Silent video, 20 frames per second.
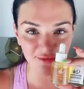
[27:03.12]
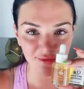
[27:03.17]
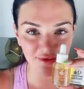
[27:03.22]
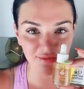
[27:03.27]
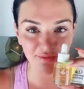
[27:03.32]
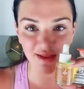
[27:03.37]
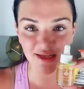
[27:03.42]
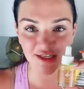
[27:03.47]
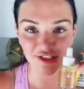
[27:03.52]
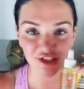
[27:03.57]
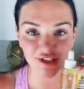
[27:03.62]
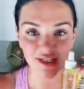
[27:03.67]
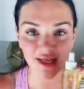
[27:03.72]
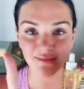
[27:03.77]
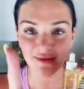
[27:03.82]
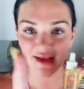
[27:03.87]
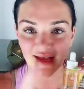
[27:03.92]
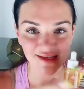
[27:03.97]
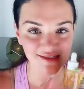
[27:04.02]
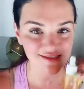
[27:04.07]
and replenish
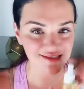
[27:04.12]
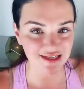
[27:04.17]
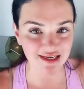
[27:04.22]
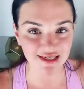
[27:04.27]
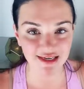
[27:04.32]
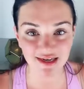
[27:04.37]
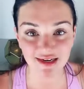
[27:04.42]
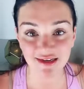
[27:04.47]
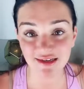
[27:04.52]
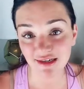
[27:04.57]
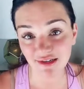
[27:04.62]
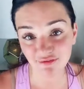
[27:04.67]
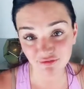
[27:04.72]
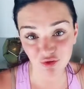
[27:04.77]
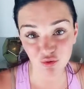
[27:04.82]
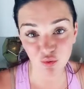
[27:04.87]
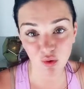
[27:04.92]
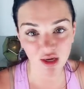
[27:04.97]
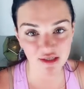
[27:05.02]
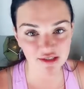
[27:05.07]
them as needed and if
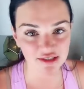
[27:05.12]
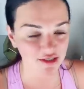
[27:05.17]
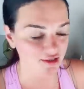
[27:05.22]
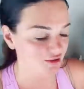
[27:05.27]
you want